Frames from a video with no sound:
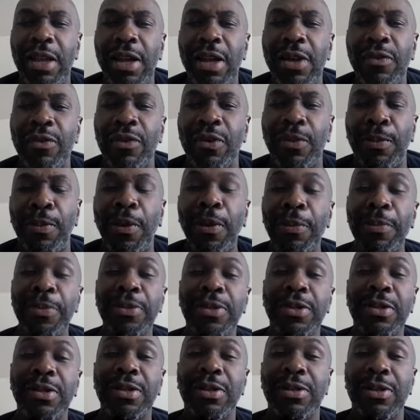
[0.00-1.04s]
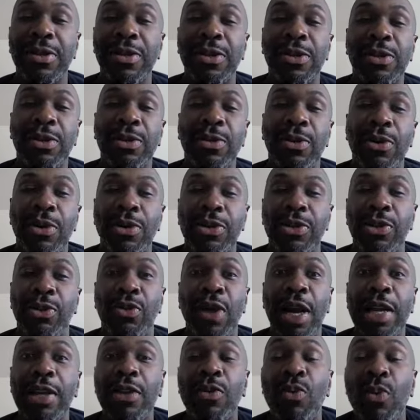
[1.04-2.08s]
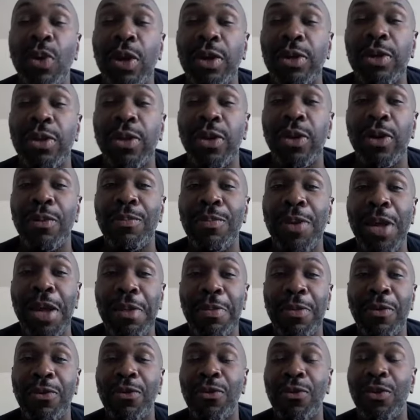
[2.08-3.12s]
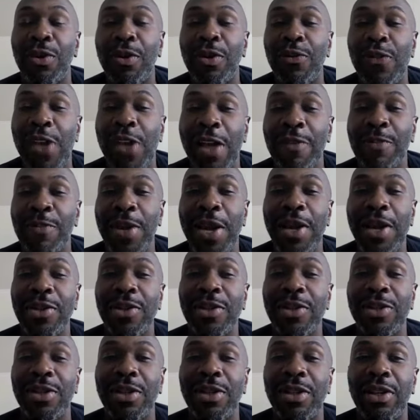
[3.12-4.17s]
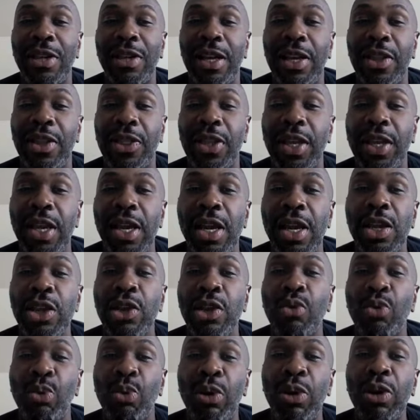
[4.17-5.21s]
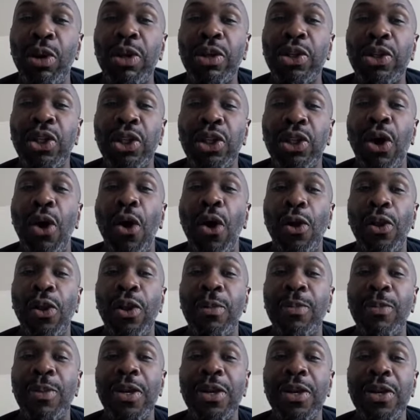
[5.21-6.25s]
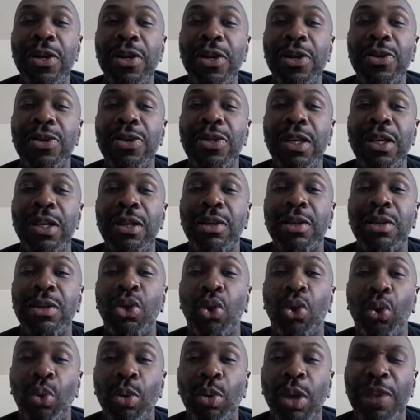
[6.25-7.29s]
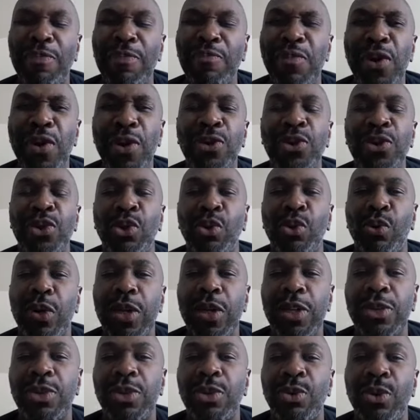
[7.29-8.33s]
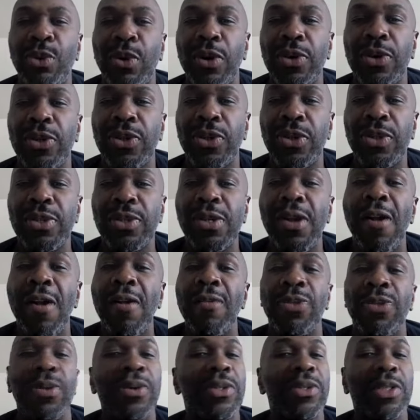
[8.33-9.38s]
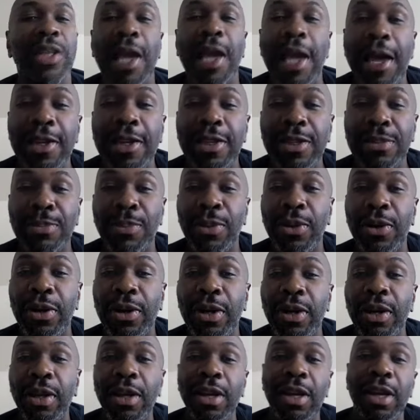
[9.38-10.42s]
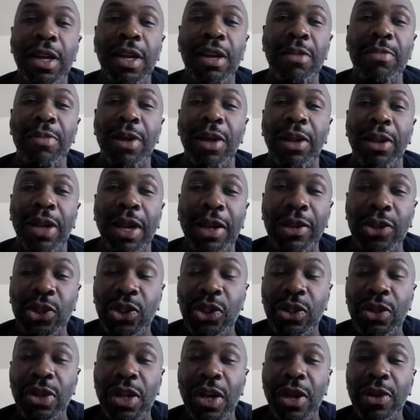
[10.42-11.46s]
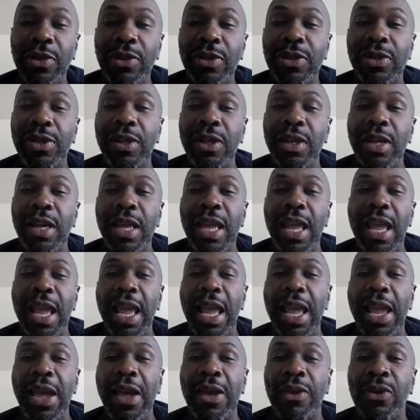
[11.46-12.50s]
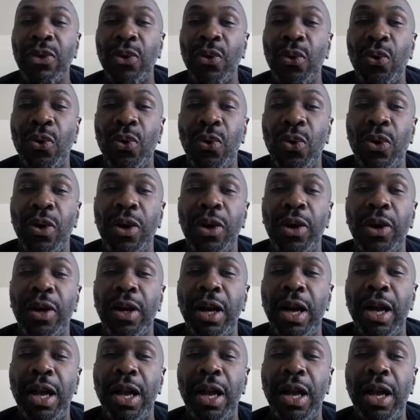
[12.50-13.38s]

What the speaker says: For the purposes of this course, you're writing one term paper, 4 to 5 pages in length. You really should only be using at most 3 sources: your textbook, my lecture notes, and or